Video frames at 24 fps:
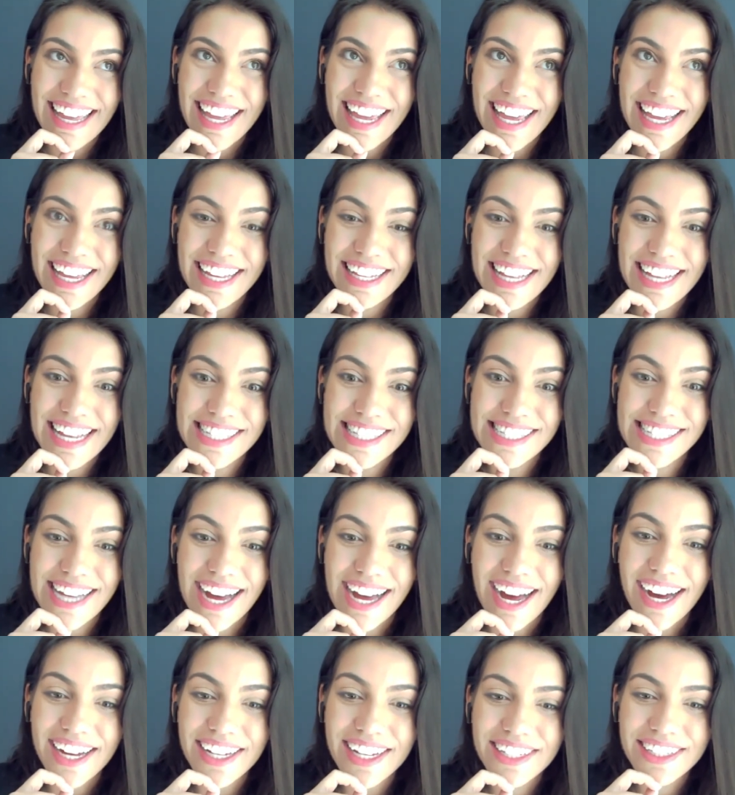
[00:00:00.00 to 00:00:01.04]
it's
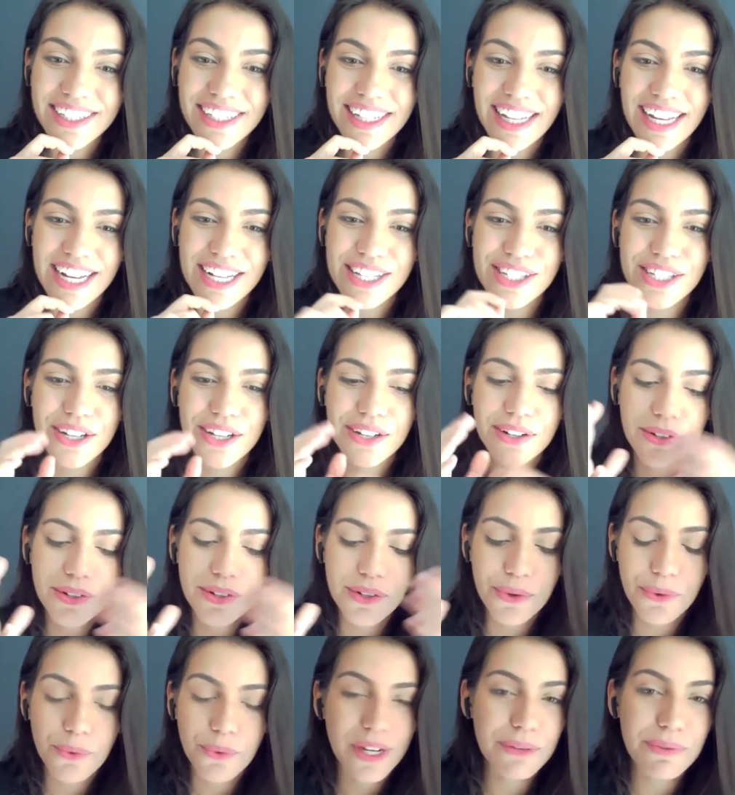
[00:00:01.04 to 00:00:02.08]
either like, so
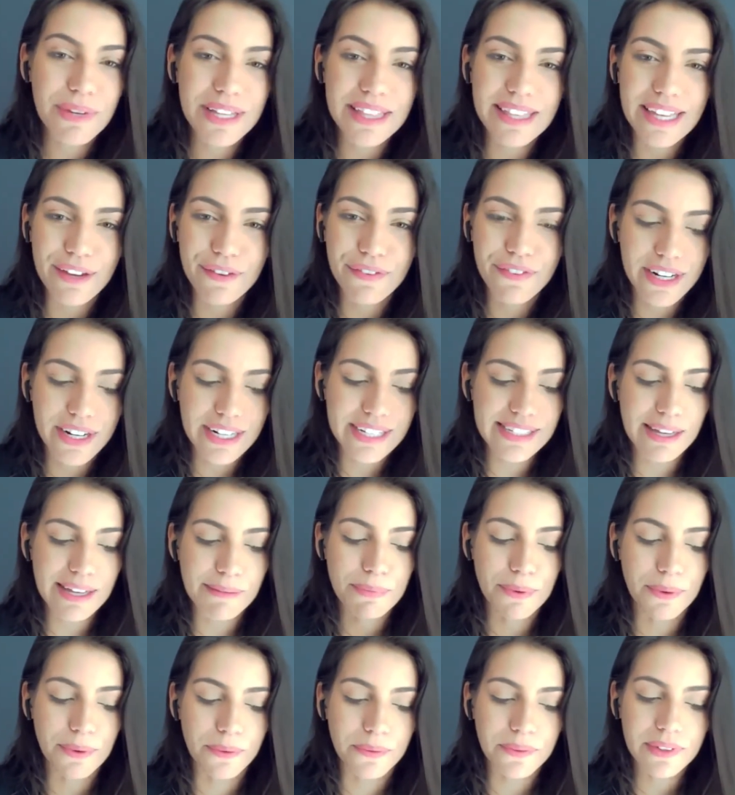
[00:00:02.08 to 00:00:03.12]
when we think, for
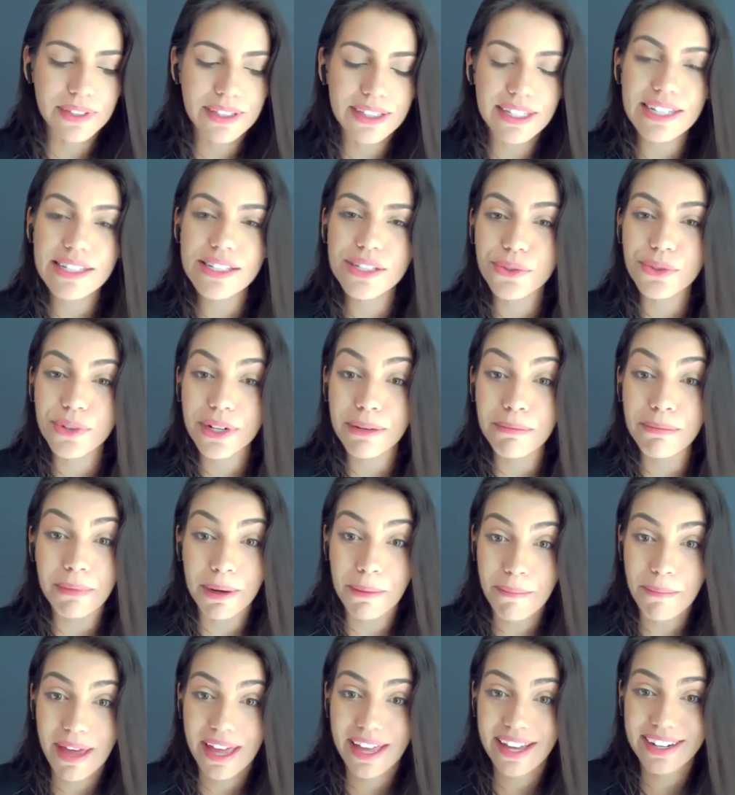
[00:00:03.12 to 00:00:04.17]
example, does grammar
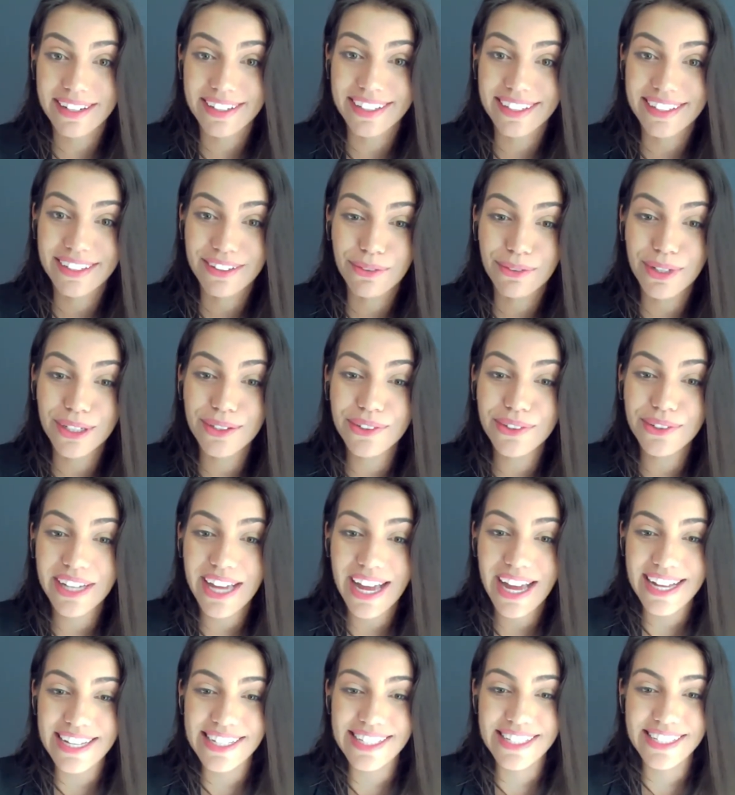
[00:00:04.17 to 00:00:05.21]
matter? What do you
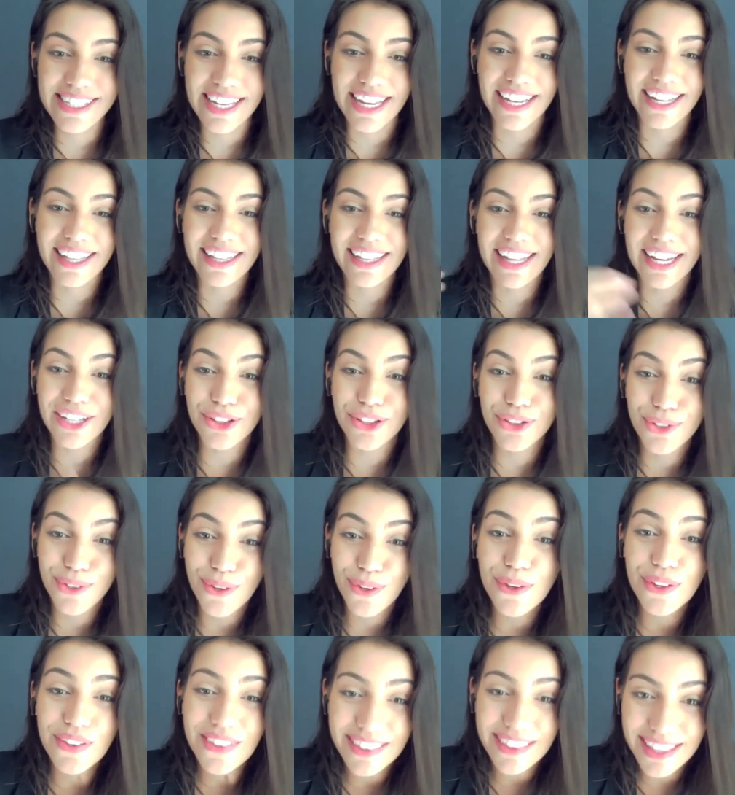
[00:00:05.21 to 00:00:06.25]
guys think? Like, do
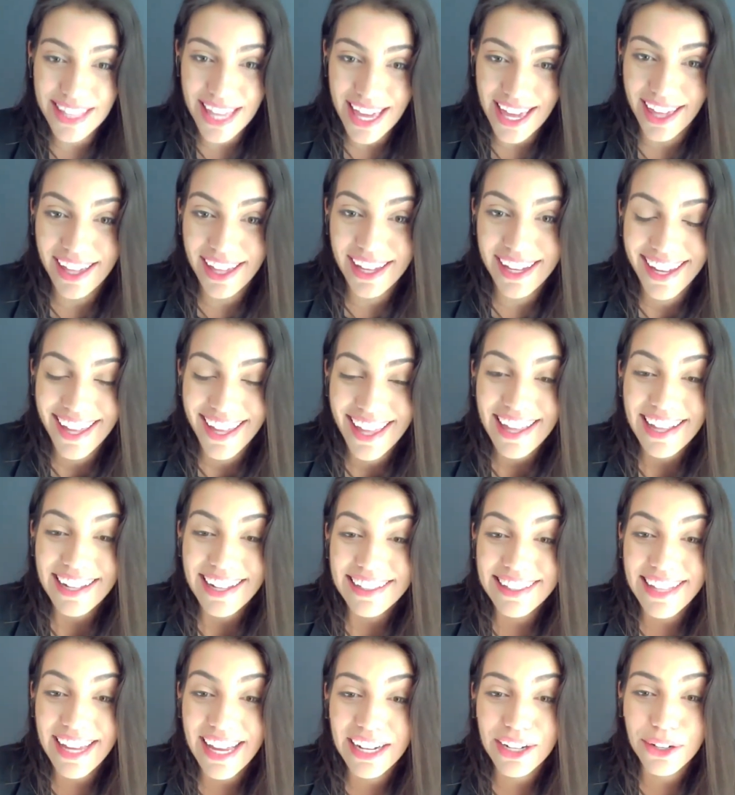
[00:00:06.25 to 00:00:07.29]
you think
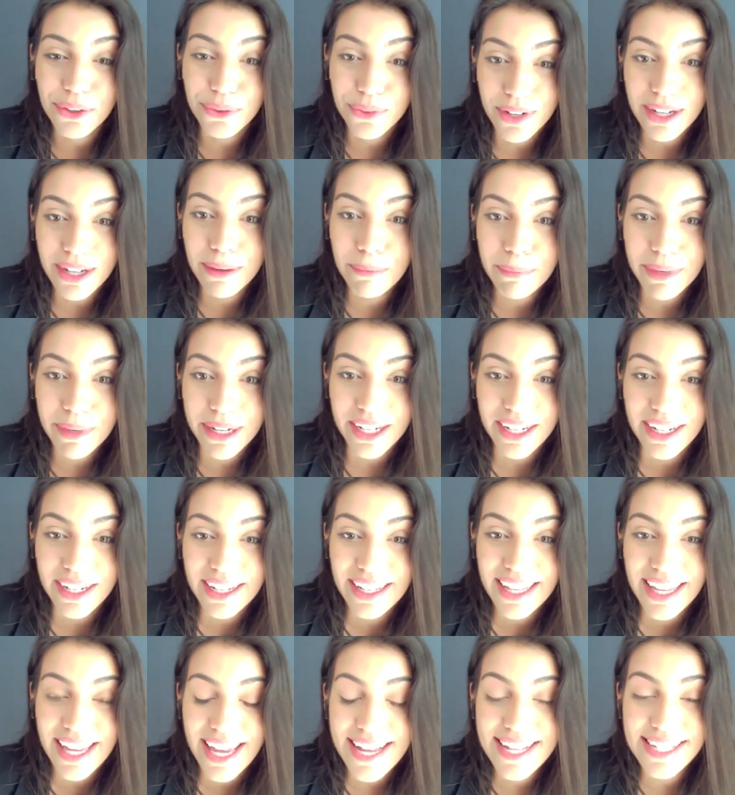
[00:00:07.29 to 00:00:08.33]
that grammar
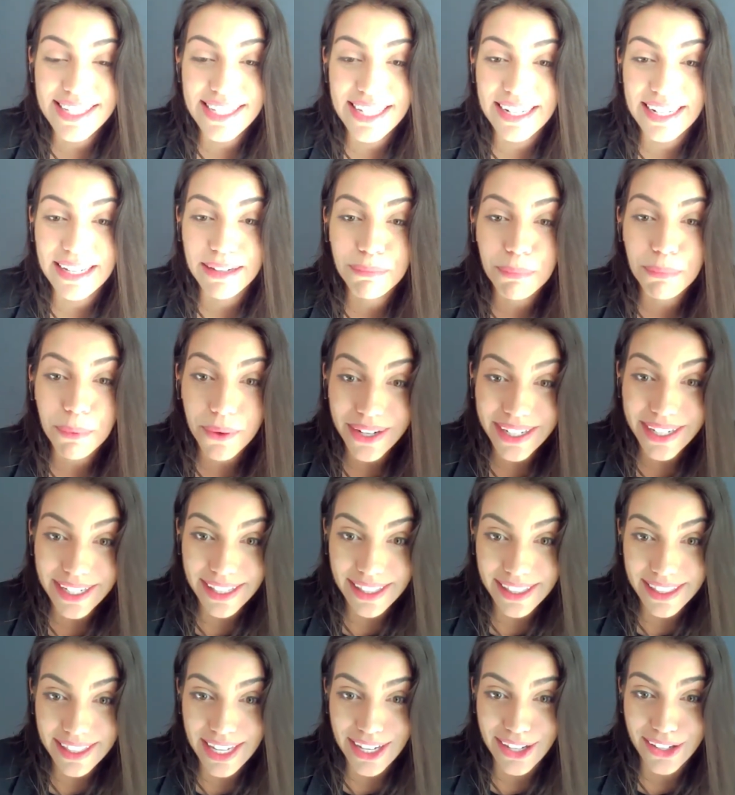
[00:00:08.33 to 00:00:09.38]
is an
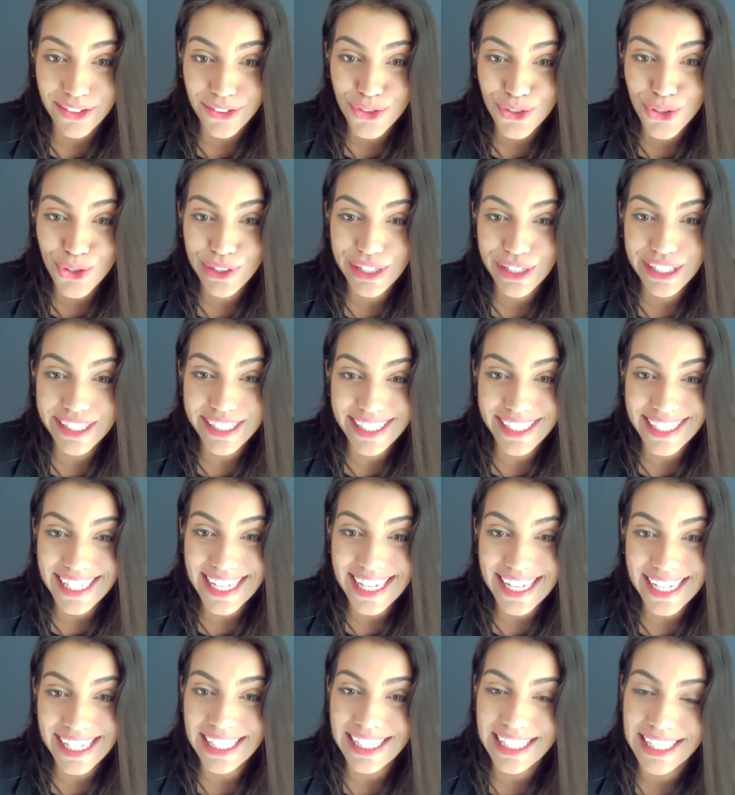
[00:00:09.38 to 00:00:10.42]
important thing to learn
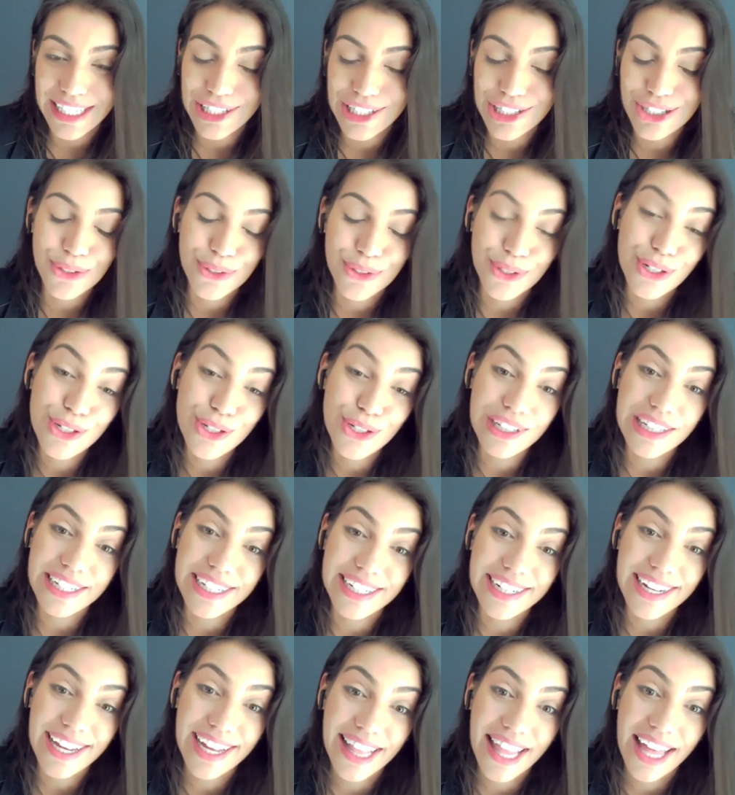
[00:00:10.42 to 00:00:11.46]
English or to
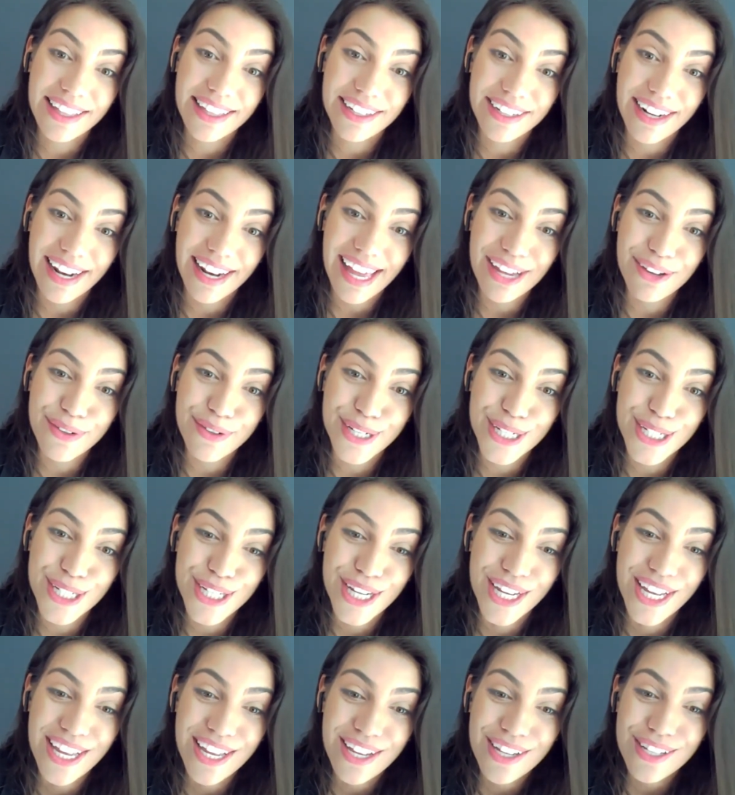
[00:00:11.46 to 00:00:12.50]
learn another language?
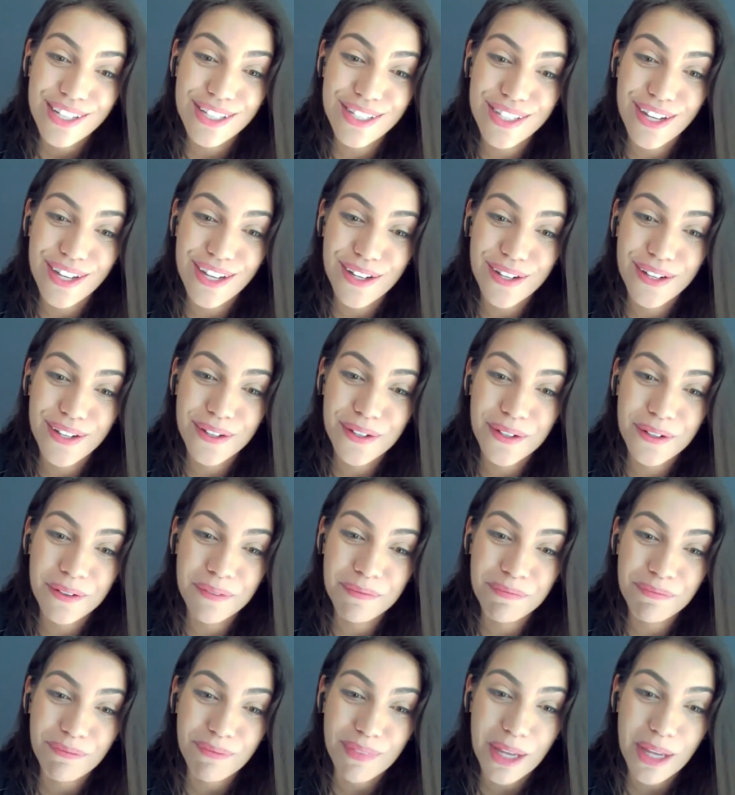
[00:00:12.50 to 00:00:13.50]
So